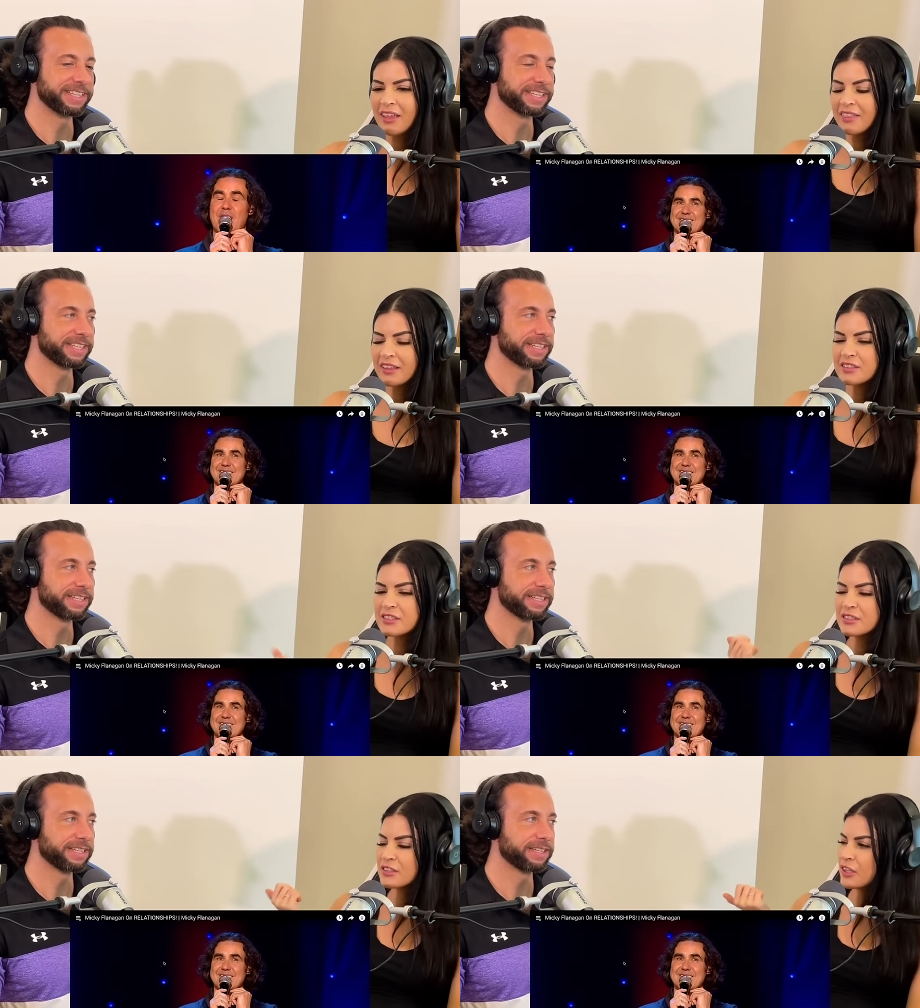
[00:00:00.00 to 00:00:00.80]
Speaker 1: I think
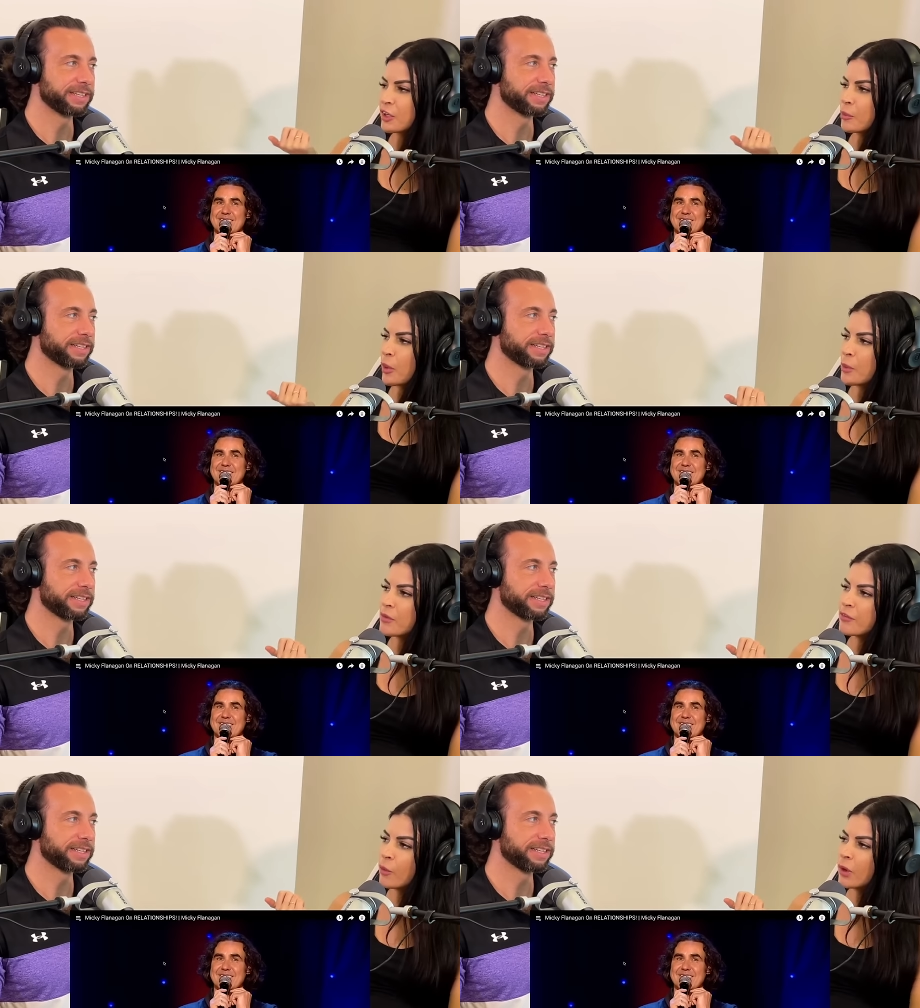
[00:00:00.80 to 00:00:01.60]
just to your
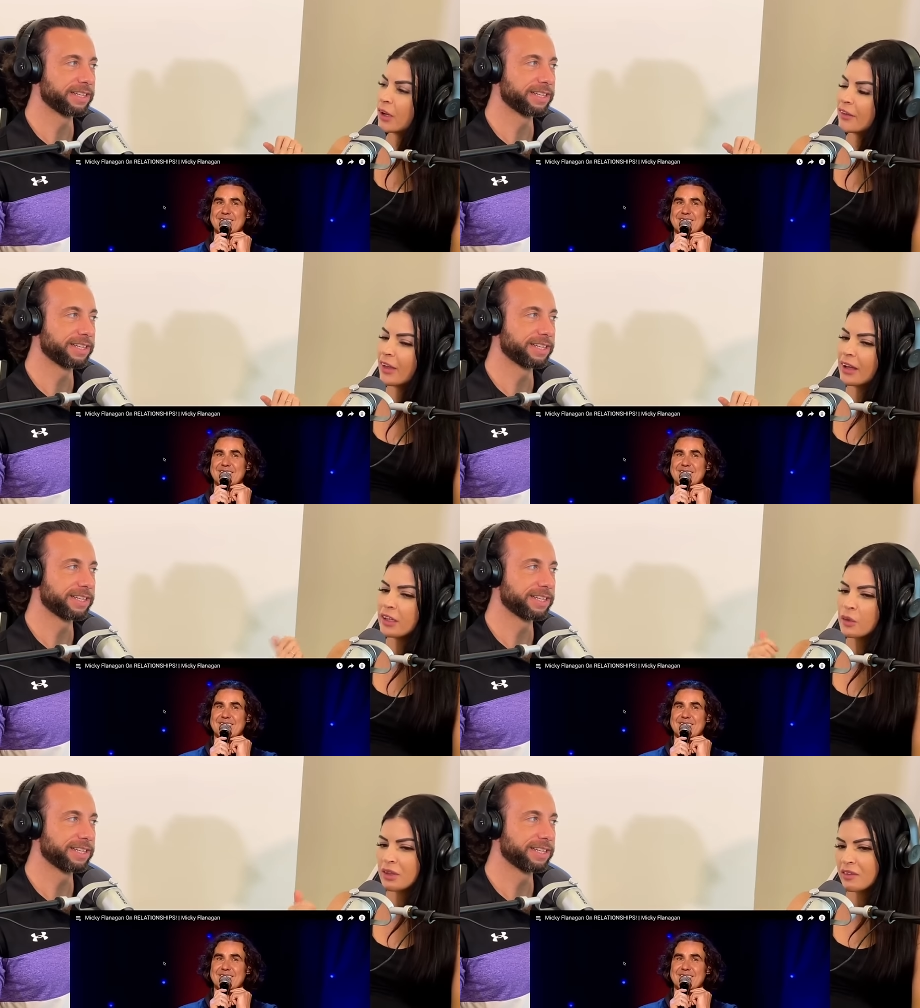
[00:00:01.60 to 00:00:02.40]
point before
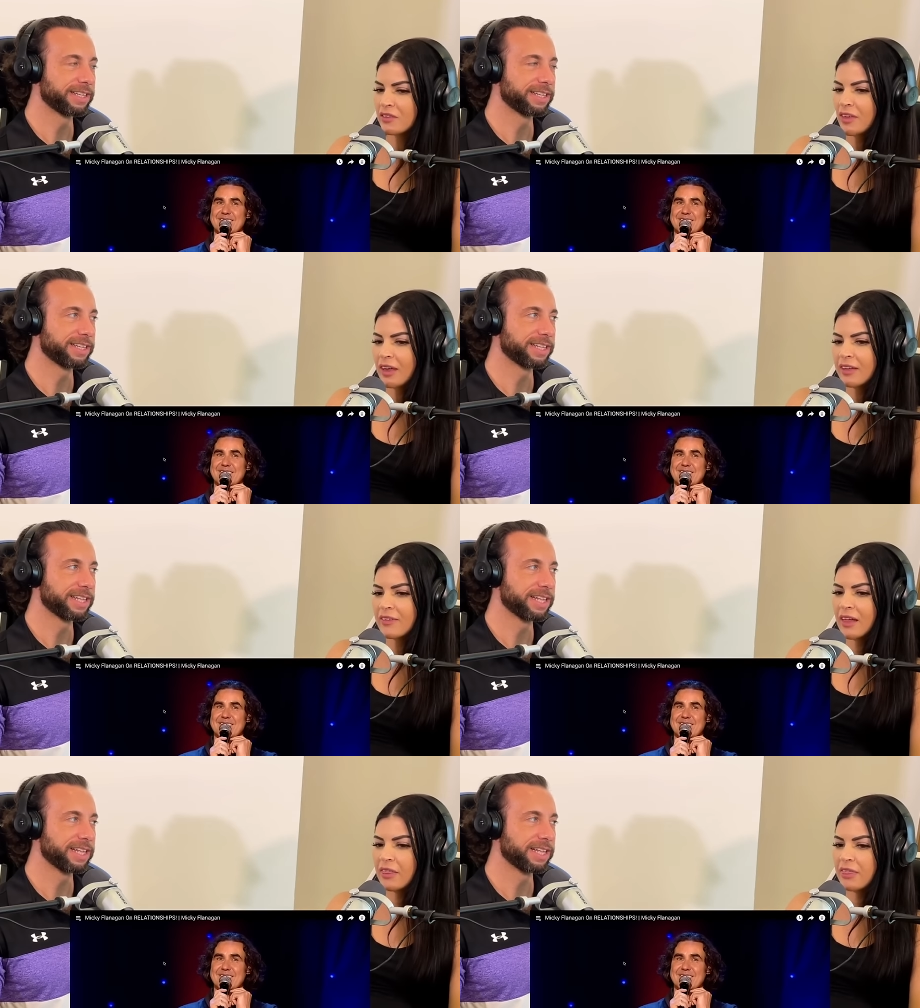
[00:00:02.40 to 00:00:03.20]
that, you know, he's
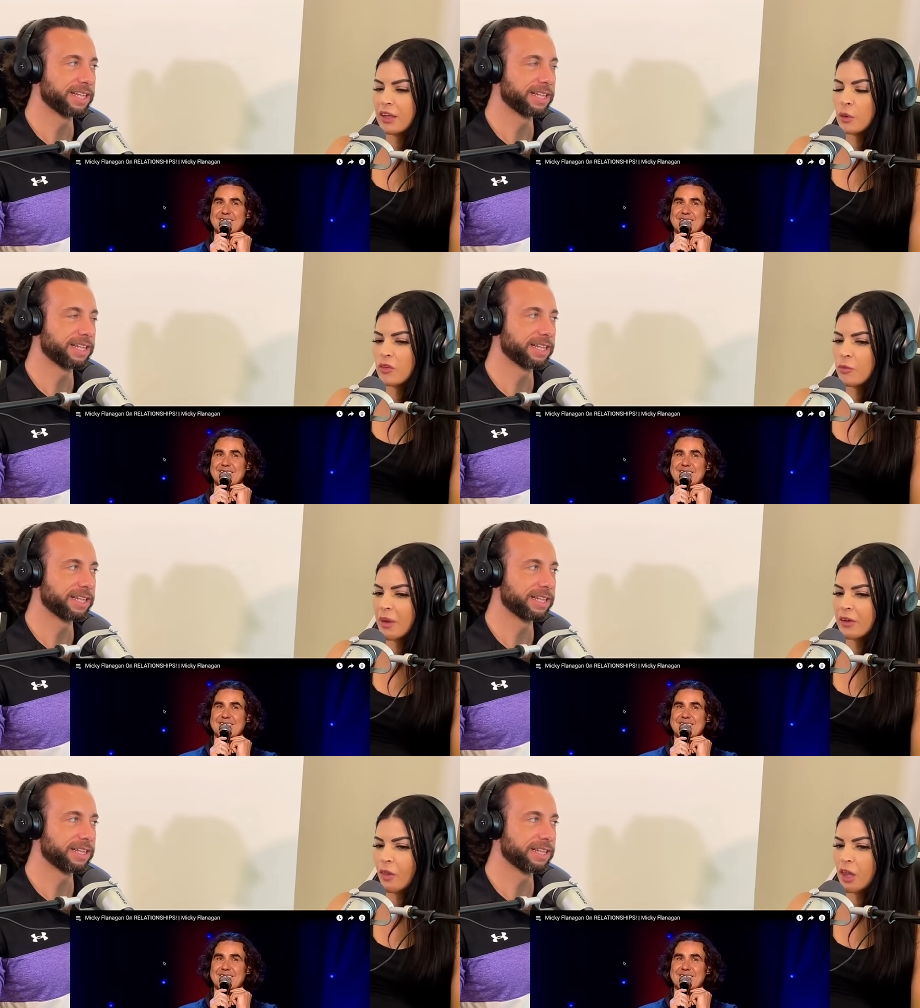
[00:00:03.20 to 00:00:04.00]
saying that they don't
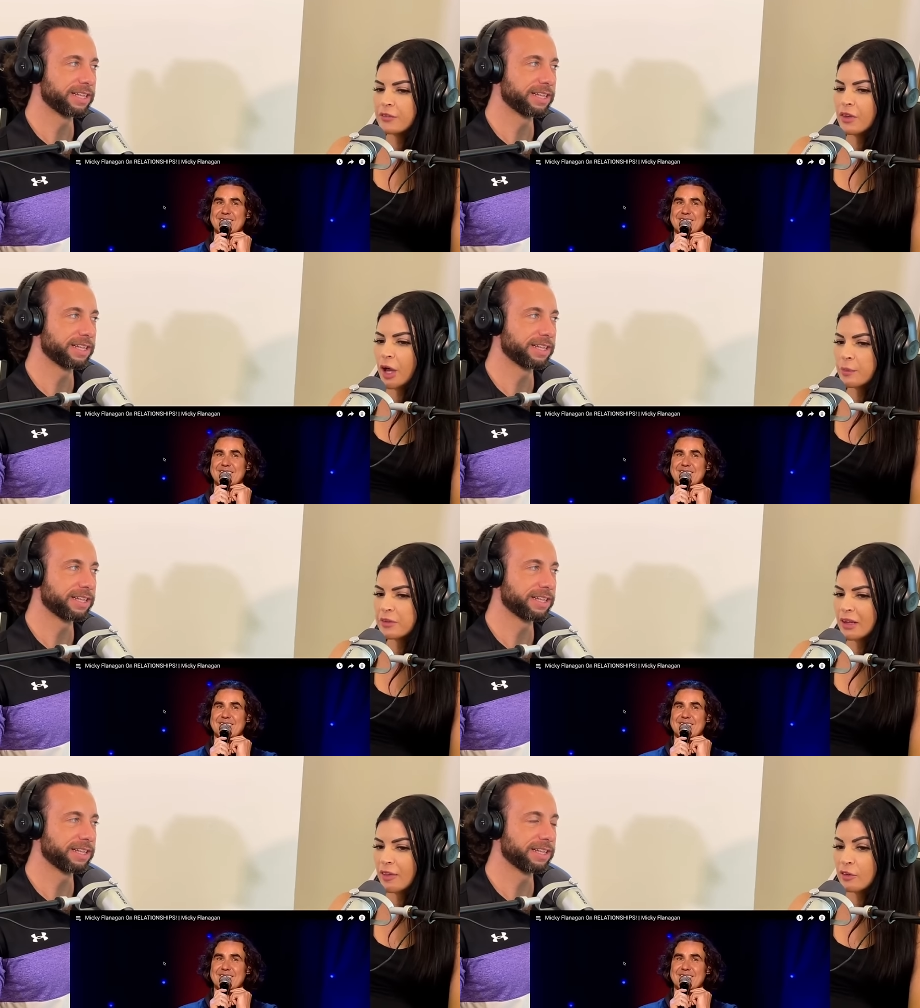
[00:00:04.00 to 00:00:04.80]
spend a lot of
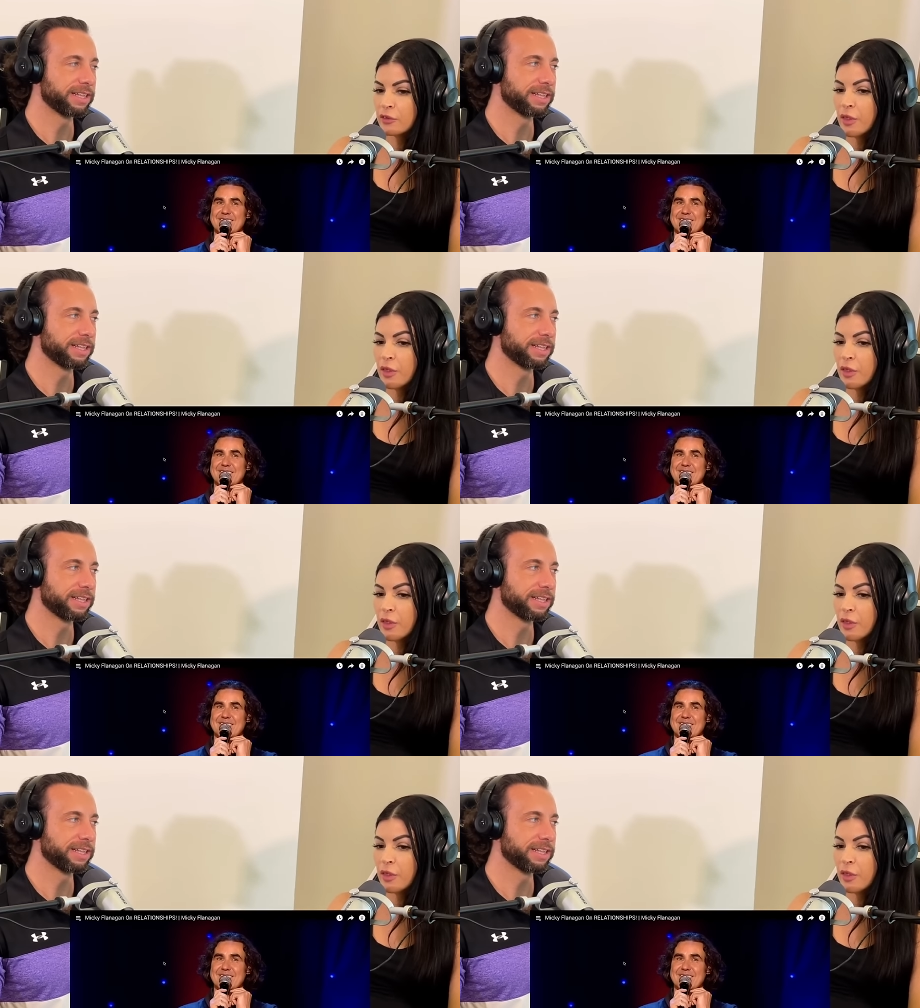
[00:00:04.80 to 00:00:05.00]
time together.